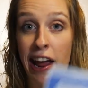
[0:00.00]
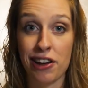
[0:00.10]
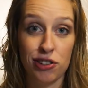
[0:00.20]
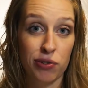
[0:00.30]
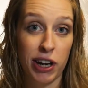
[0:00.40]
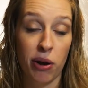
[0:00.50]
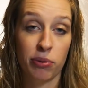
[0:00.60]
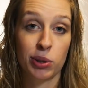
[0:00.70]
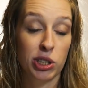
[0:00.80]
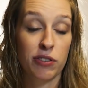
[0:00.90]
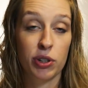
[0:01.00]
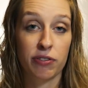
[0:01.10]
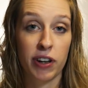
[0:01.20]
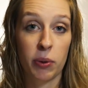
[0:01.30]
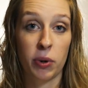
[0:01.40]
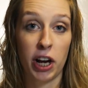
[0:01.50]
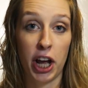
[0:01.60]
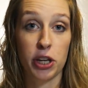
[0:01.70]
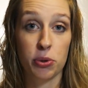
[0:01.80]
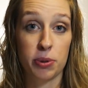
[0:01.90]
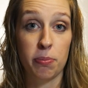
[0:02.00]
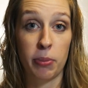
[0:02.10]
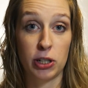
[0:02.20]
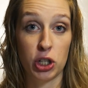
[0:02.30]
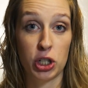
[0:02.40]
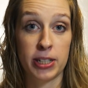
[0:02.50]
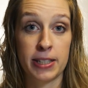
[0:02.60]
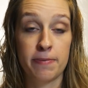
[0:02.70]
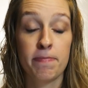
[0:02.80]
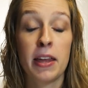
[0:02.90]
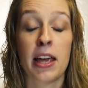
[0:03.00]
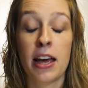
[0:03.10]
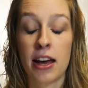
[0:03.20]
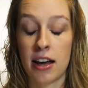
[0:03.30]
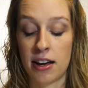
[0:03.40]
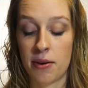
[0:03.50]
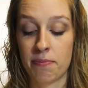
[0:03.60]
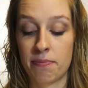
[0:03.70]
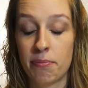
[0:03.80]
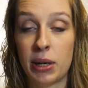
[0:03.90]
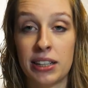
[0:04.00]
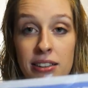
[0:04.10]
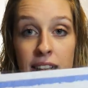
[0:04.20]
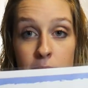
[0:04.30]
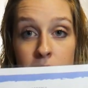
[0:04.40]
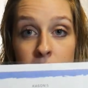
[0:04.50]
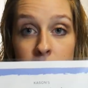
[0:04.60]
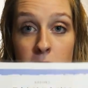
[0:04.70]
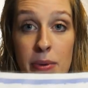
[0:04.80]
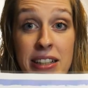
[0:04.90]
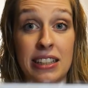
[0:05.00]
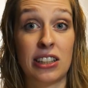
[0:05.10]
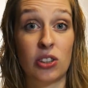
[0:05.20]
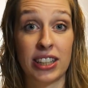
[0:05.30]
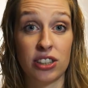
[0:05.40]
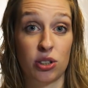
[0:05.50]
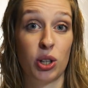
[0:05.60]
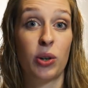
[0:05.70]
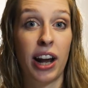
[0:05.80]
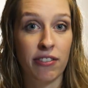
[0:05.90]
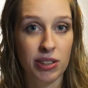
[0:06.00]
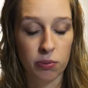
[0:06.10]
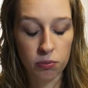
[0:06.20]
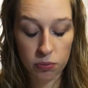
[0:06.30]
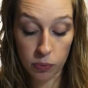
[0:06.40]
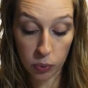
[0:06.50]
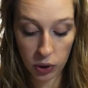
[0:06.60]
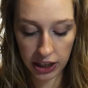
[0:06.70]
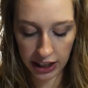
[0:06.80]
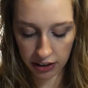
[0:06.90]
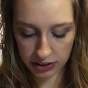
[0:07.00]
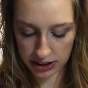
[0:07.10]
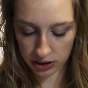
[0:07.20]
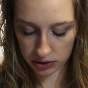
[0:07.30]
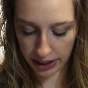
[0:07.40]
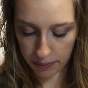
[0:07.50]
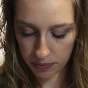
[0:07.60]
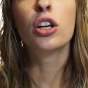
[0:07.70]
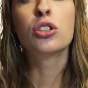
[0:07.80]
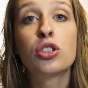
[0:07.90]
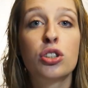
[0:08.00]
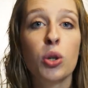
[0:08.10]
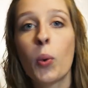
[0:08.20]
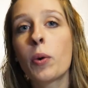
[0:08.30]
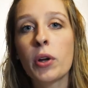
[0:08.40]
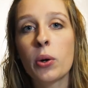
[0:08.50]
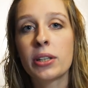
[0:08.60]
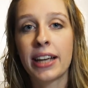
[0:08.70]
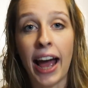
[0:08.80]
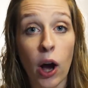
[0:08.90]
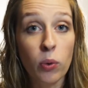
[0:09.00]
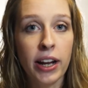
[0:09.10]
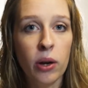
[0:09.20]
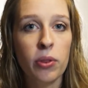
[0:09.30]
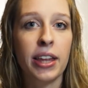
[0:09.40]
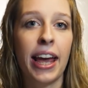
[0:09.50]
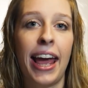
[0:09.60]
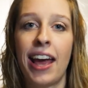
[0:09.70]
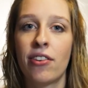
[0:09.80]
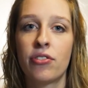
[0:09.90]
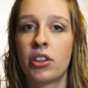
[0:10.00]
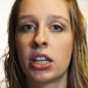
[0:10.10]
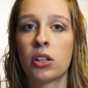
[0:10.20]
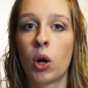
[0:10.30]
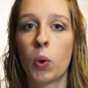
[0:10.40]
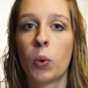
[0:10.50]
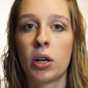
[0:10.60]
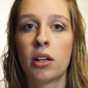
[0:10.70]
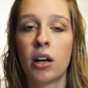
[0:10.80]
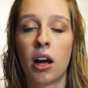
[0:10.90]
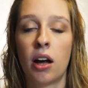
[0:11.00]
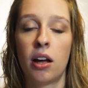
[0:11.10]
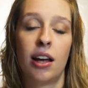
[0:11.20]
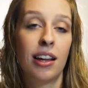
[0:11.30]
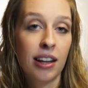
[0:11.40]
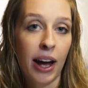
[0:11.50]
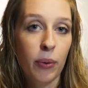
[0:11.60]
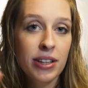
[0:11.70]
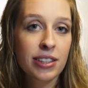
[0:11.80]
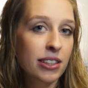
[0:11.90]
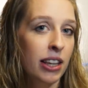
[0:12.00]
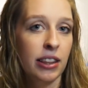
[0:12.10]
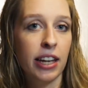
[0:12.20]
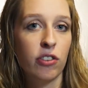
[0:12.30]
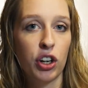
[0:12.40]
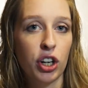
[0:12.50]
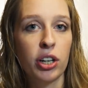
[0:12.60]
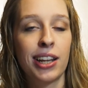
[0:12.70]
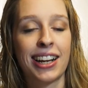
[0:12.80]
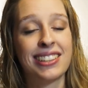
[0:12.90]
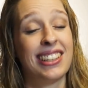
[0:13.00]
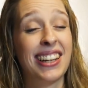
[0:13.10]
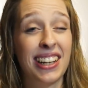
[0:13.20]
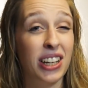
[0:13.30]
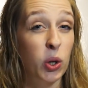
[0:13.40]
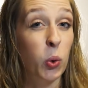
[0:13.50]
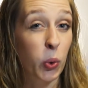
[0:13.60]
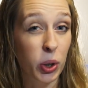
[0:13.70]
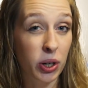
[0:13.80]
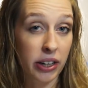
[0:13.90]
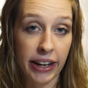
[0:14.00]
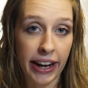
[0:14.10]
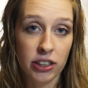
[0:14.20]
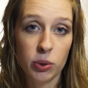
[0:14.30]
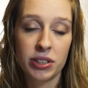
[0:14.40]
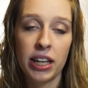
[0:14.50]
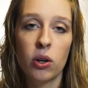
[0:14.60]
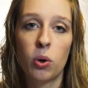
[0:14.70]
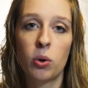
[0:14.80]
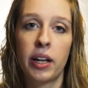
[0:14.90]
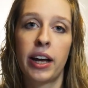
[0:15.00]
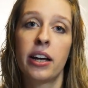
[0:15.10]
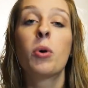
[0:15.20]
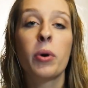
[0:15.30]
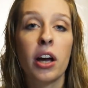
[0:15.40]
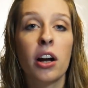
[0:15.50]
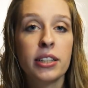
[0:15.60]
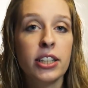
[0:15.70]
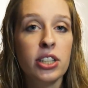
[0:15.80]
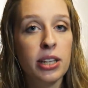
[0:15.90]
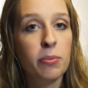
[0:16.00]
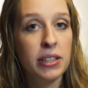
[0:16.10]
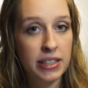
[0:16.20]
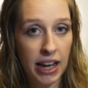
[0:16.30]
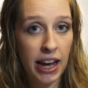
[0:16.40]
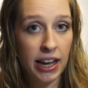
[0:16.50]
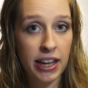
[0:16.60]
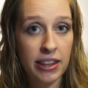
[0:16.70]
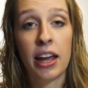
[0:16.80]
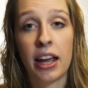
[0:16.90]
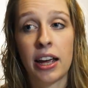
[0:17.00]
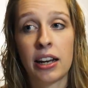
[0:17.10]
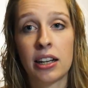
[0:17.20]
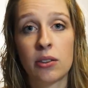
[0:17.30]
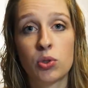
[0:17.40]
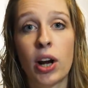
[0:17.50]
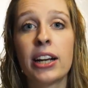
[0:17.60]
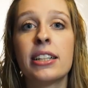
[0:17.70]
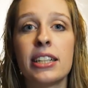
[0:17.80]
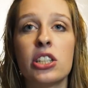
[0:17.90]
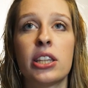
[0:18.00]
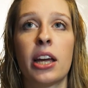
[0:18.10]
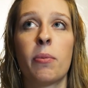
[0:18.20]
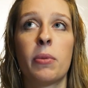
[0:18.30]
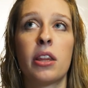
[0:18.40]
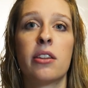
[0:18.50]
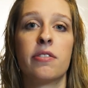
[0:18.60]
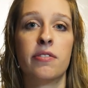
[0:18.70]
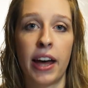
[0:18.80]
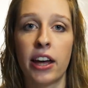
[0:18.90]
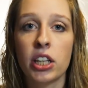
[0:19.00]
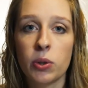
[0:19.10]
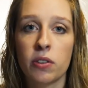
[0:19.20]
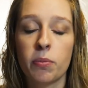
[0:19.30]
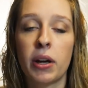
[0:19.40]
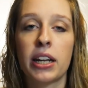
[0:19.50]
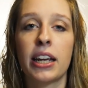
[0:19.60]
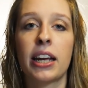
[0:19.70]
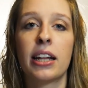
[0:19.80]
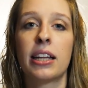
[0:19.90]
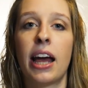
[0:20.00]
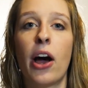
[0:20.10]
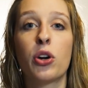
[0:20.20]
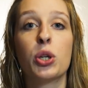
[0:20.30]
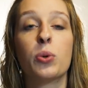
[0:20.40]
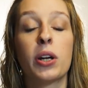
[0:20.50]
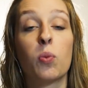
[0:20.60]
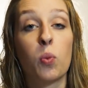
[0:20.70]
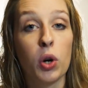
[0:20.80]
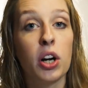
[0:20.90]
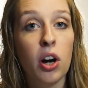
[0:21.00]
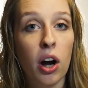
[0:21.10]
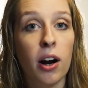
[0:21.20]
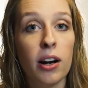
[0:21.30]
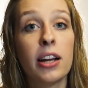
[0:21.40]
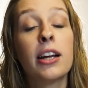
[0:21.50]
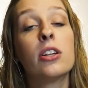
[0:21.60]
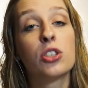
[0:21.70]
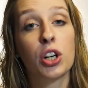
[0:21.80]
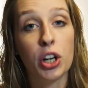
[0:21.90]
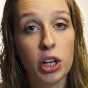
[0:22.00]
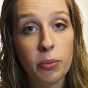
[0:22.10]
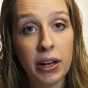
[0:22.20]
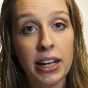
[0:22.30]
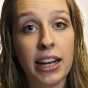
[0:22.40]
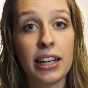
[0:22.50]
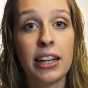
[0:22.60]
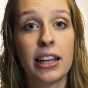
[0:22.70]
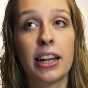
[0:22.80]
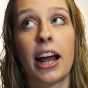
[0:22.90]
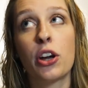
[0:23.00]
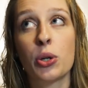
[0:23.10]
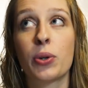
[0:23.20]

ask around, see if you can find one. I used my church's, um, but it It makes it a little easier so you don't have to print it every single day. So when we go to town now, they have their own uh, allowance that they've earned. Like I said, they get like a quarter a day, so it's not a whole lot. But we are teaching them to tithe and trying to teach them the value of money and how you can work hard to earn money, and, and then how you